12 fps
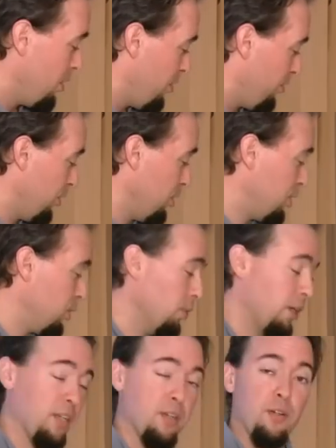First, you
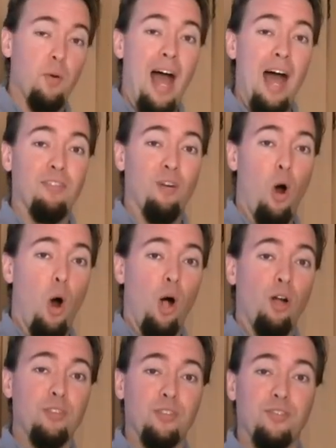want to have
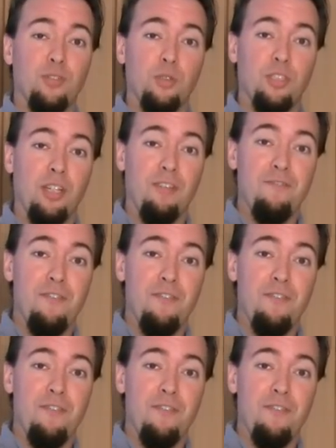all of your fruits and